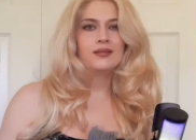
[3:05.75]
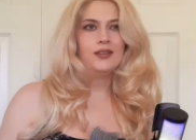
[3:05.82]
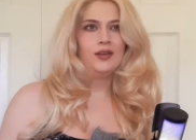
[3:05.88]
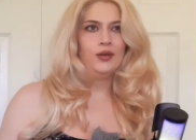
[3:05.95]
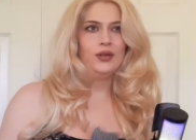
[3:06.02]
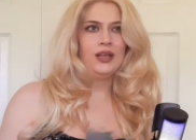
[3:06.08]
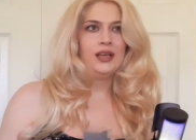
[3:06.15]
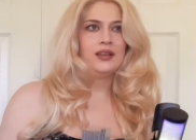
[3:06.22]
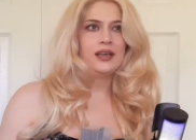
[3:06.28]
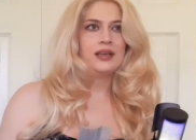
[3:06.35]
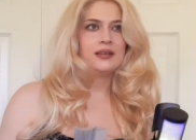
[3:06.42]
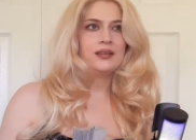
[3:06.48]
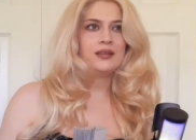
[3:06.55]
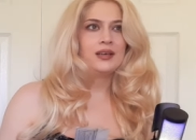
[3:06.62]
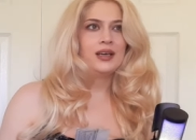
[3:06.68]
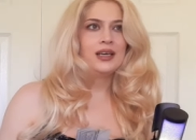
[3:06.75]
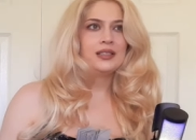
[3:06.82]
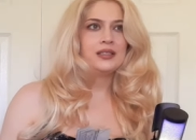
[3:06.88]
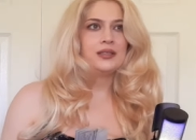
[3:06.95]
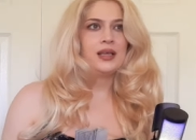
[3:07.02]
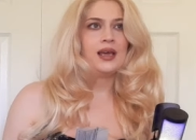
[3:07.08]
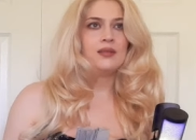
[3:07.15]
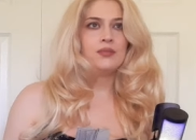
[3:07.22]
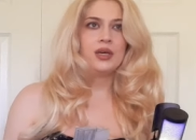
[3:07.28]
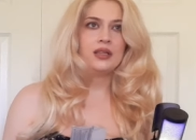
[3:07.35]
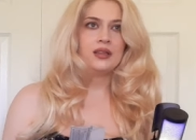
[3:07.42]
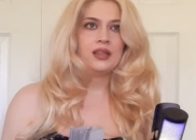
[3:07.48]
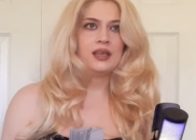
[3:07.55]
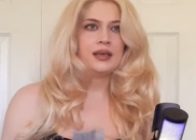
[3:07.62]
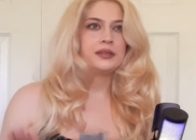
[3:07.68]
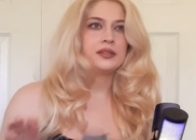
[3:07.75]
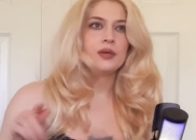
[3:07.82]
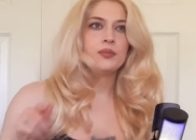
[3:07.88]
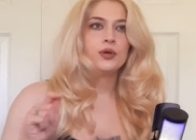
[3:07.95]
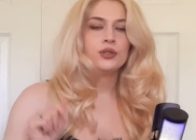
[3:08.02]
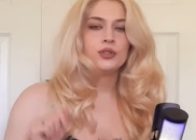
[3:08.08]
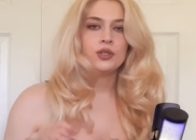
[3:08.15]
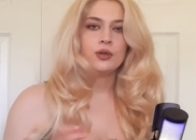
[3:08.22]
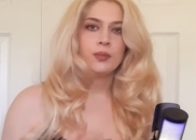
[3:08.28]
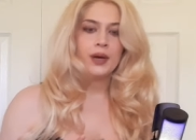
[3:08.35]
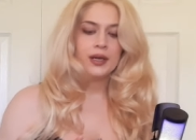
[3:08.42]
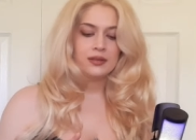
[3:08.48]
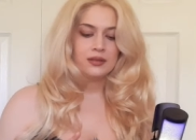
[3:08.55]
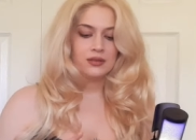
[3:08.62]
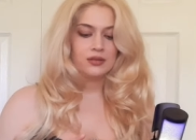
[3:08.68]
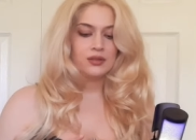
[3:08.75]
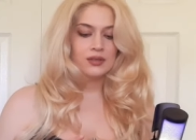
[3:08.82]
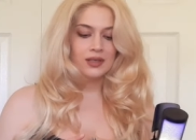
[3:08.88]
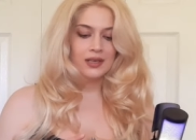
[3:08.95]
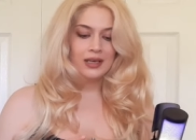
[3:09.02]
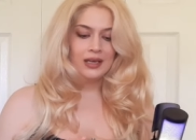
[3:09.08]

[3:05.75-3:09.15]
or they like say mean things. They push your buttons.